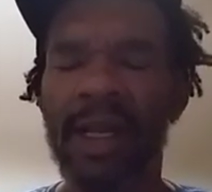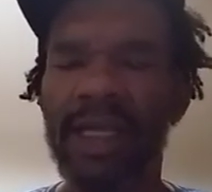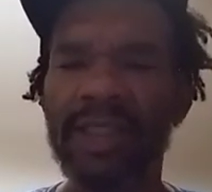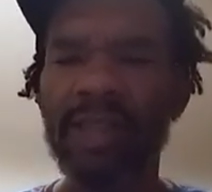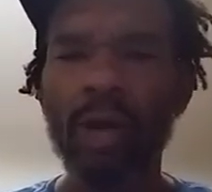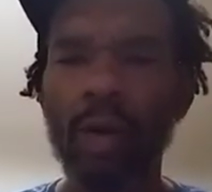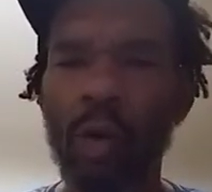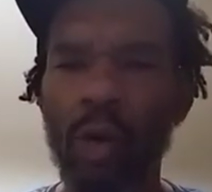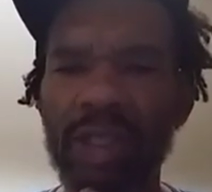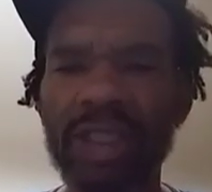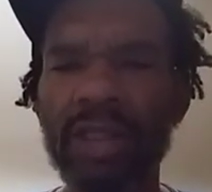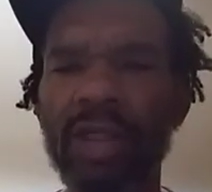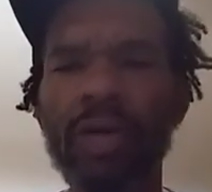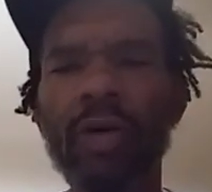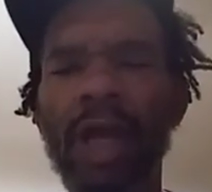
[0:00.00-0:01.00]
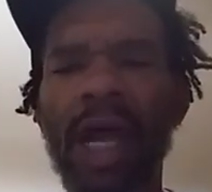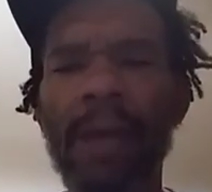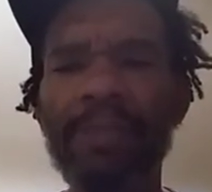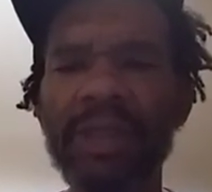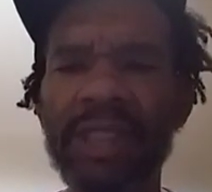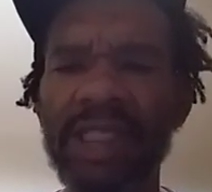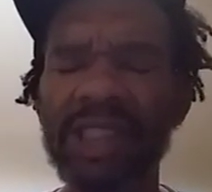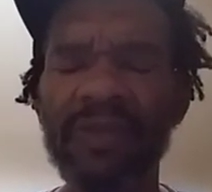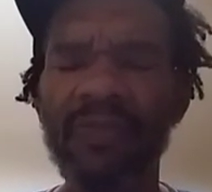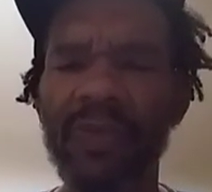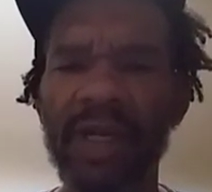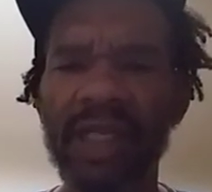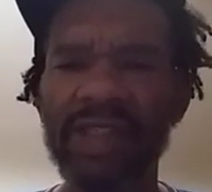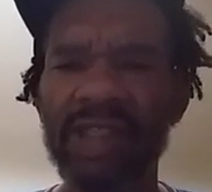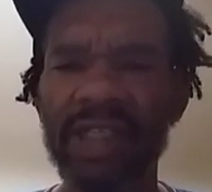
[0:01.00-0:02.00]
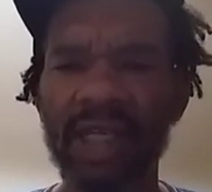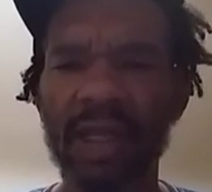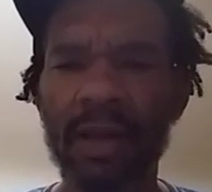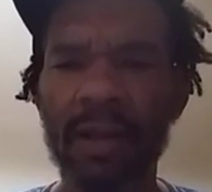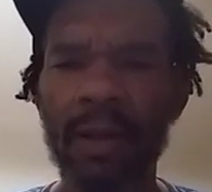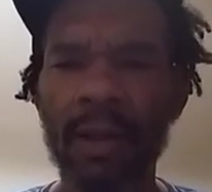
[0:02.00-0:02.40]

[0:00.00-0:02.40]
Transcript: There's no question of no competition for that shit.